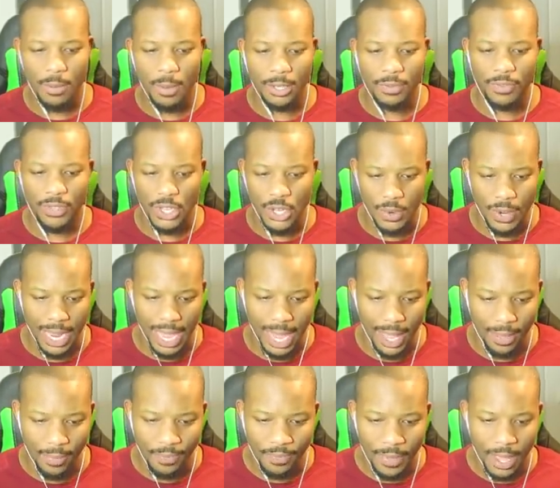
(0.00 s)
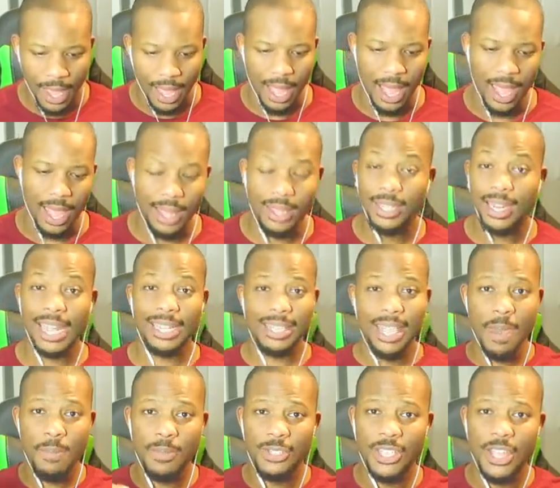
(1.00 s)
so much for tuning in. Uh, in the
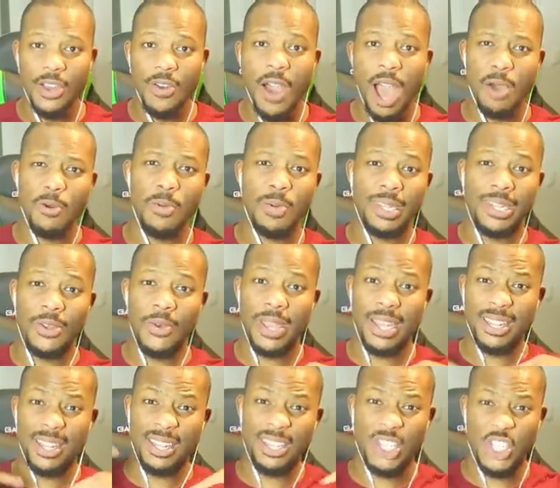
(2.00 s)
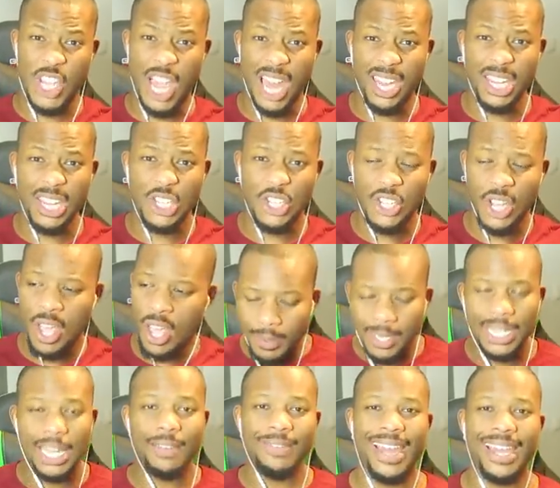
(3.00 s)
next episode, I will be doing another challenge.
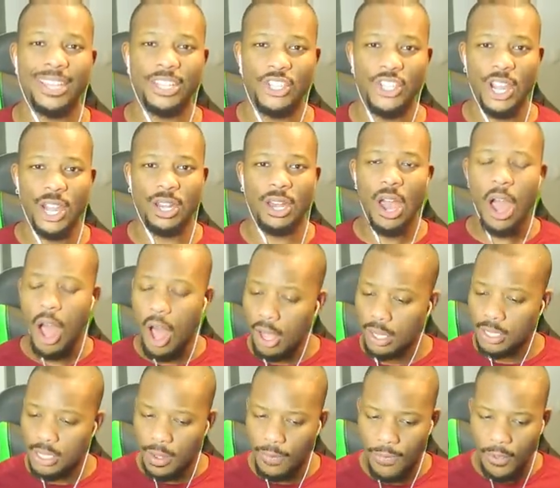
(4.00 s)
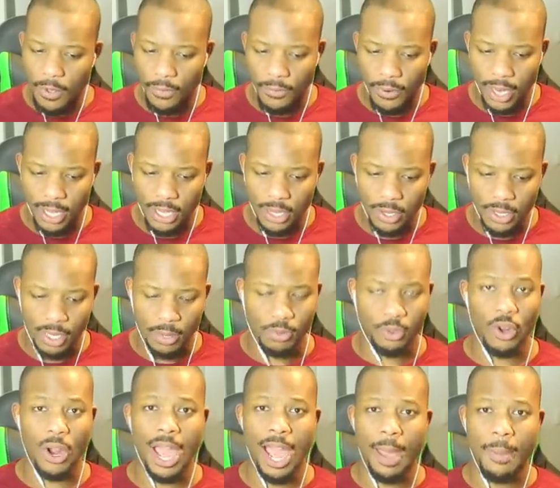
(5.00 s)
Remember to leave a like and share it. Also, feel free to
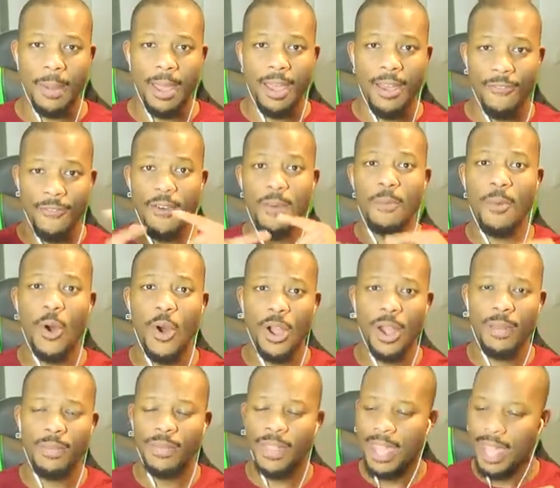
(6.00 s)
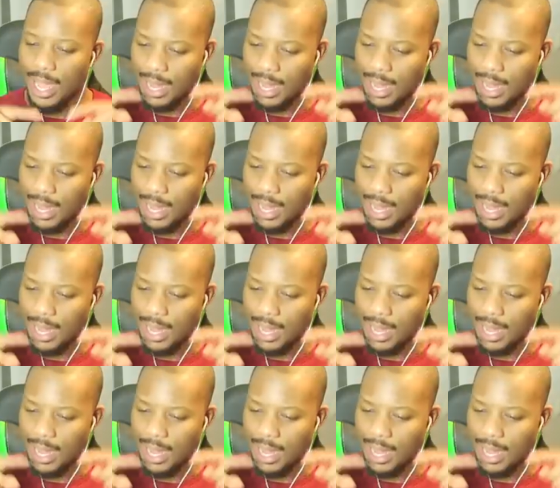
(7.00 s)
subscribe for more.